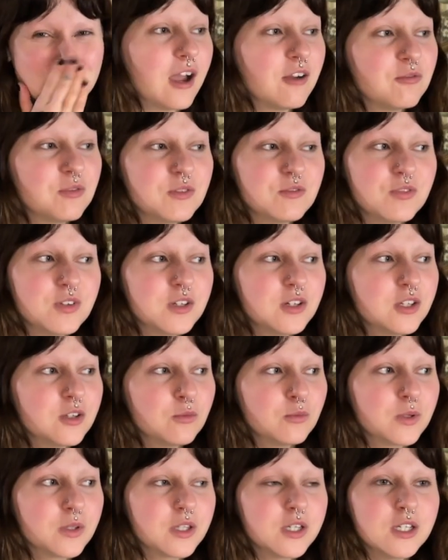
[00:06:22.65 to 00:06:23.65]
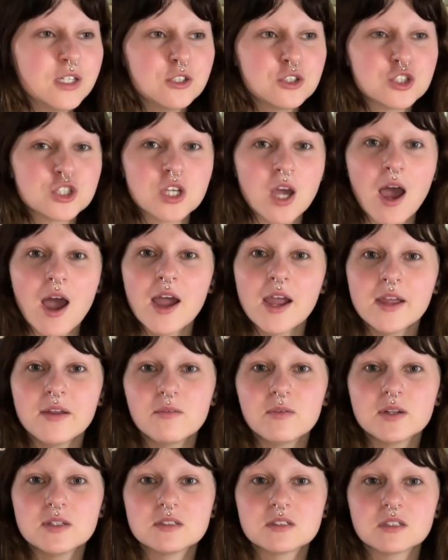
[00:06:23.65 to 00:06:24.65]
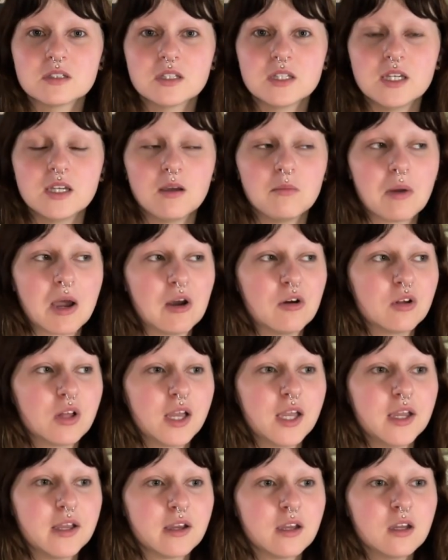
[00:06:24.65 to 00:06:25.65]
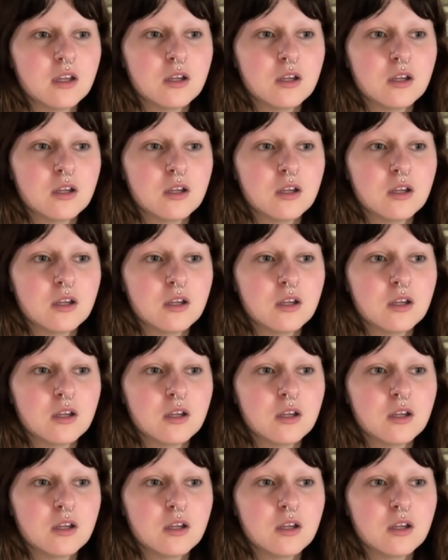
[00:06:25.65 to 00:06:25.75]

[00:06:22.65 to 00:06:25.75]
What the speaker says: I've been feeling really shy recently about like